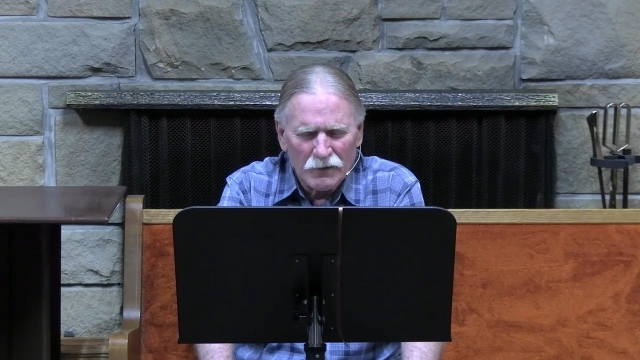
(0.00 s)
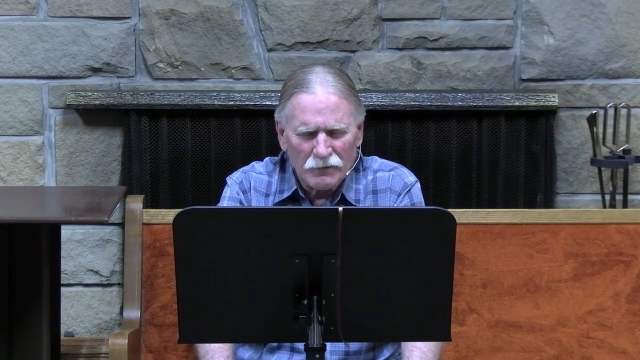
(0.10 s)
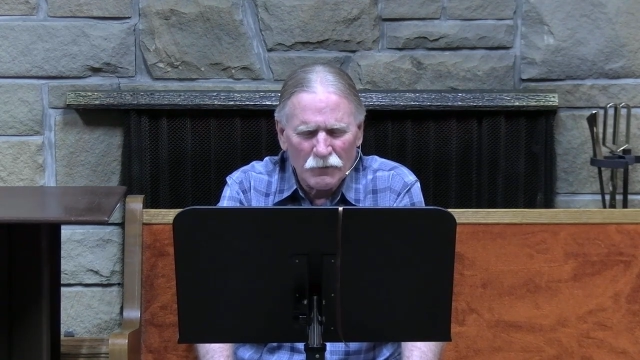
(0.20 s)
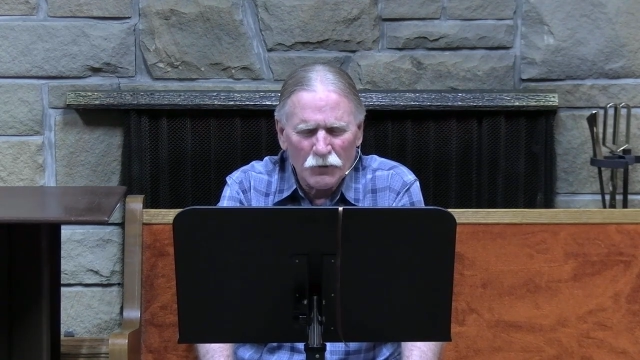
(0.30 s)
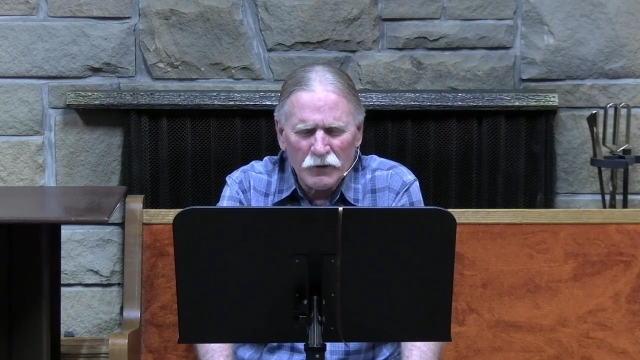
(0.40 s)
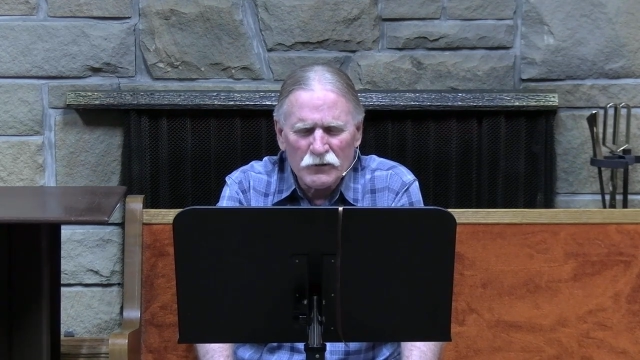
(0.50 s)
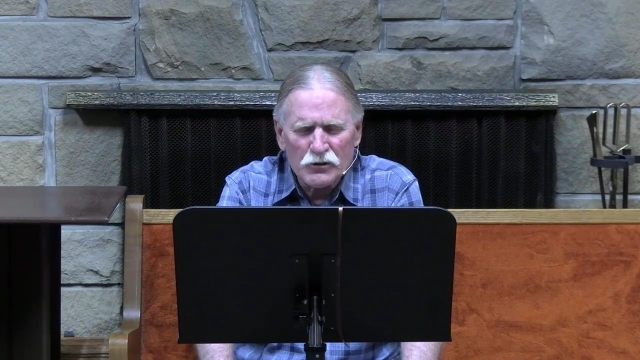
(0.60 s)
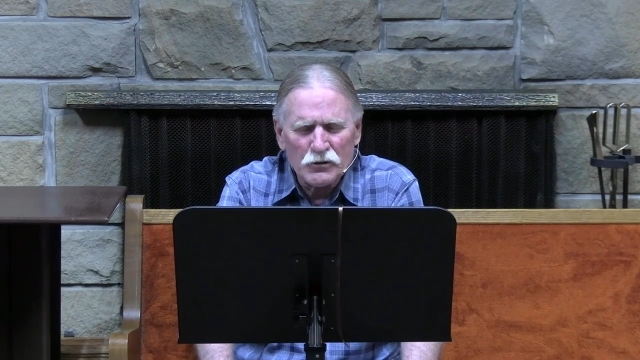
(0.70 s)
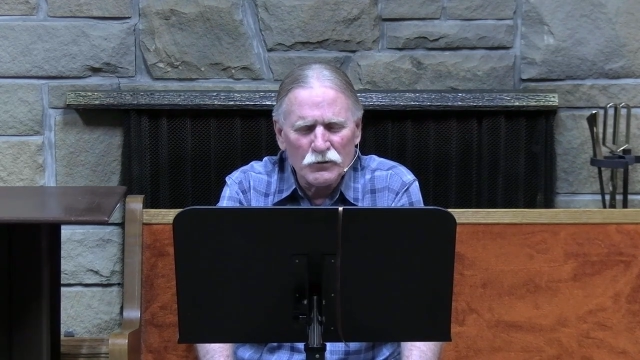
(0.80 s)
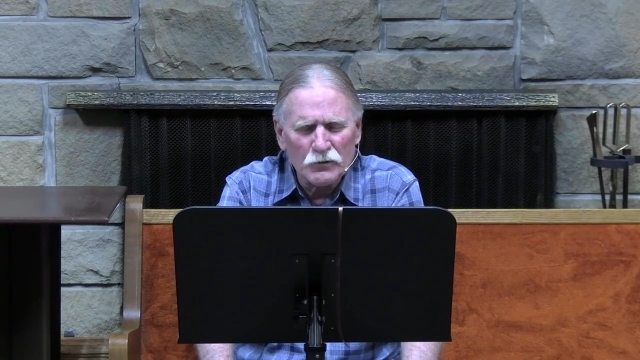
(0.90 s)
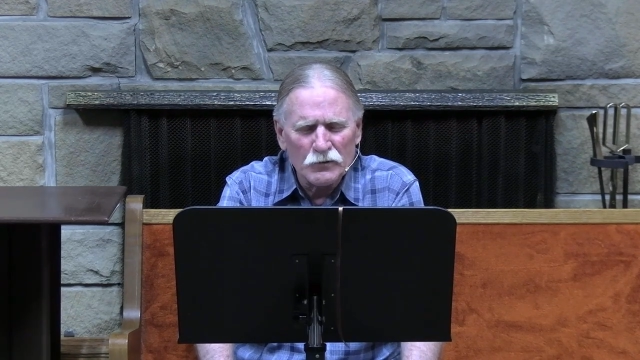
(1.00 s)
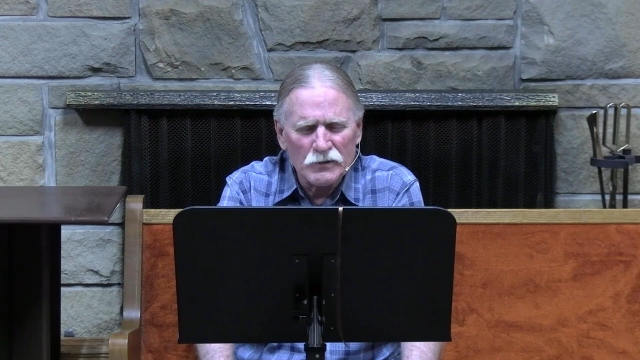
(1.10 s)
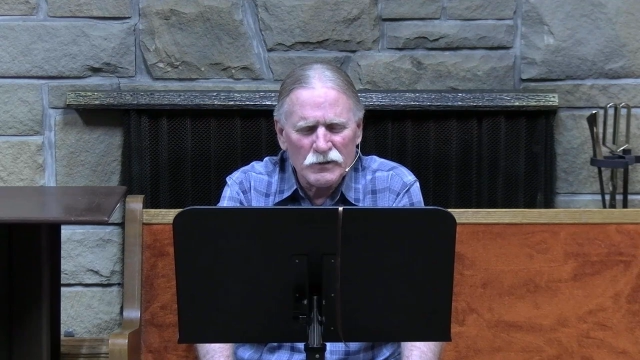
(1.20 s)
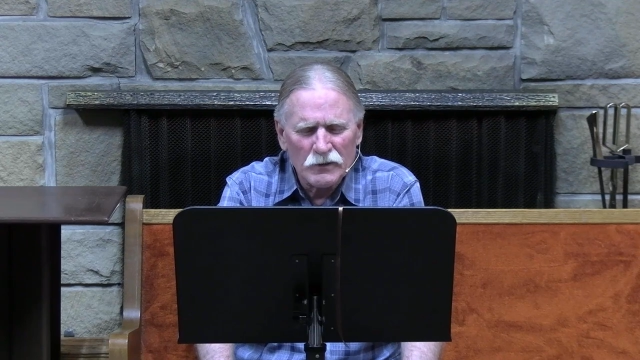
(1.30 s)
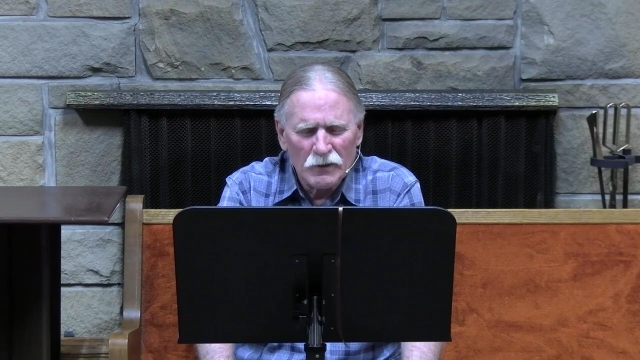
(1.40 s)
That we can
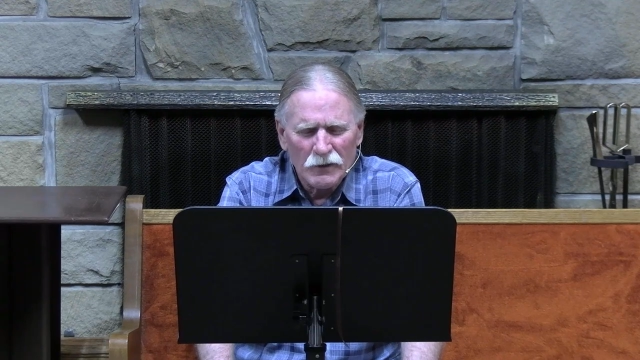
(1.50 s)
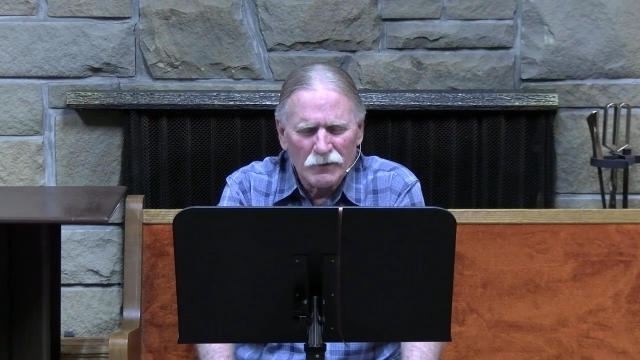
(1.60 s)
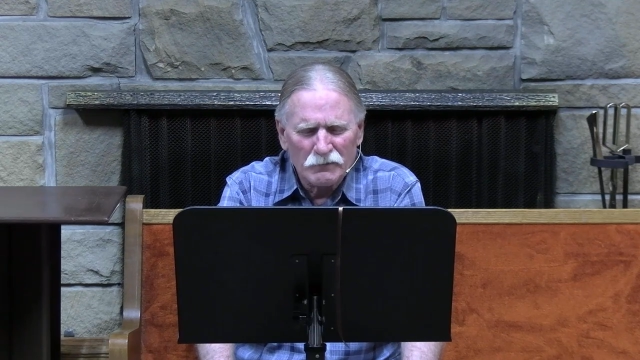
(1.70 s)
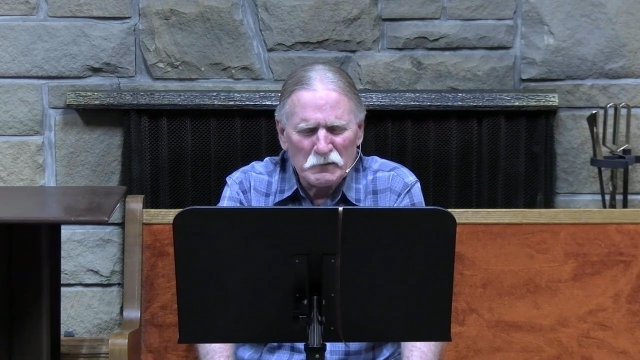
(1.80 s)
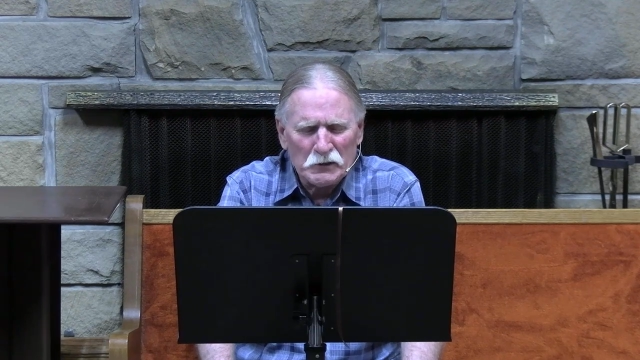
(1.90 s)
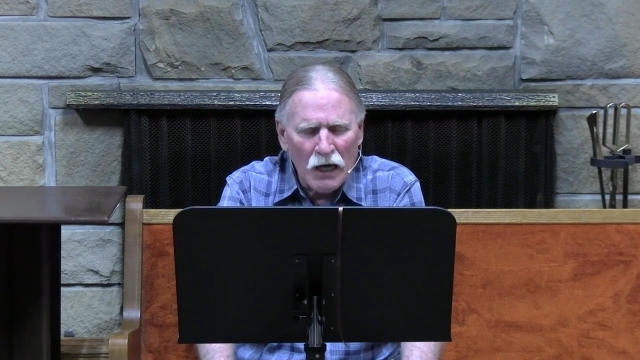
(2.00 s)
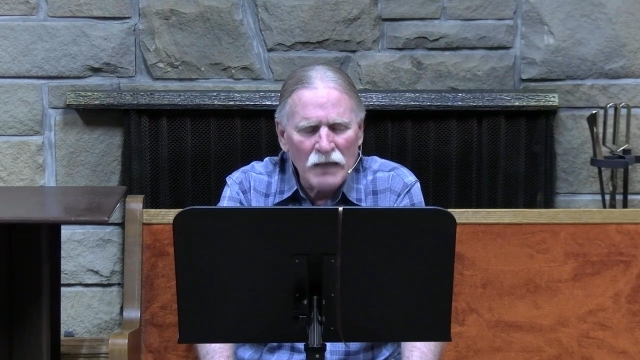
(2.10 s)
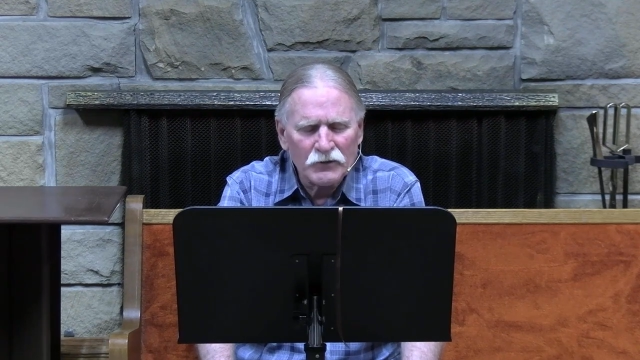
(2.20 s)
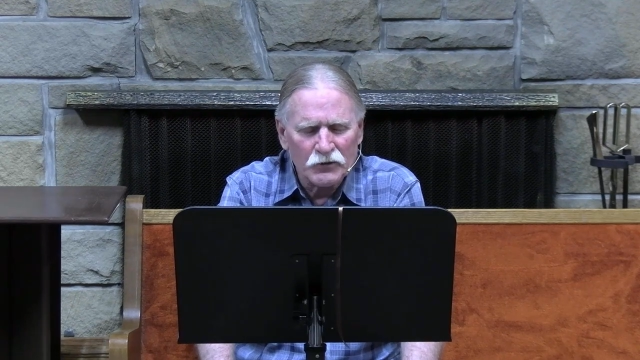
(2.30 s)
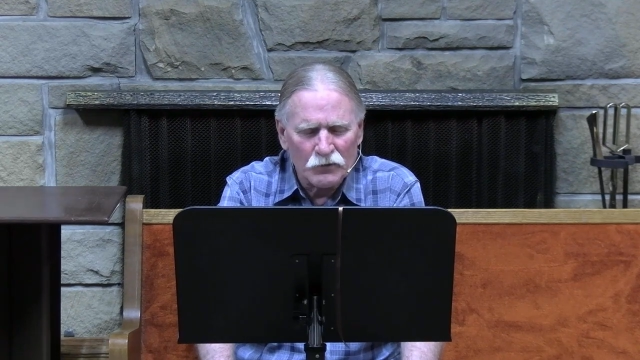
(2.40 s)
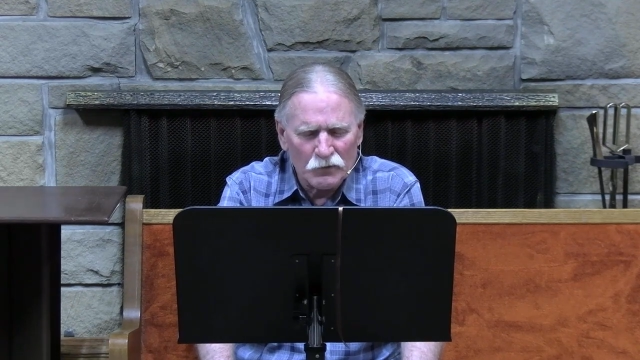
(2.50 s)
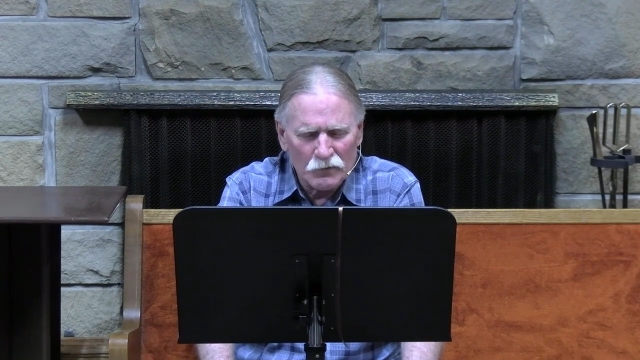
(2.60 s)
choose not to.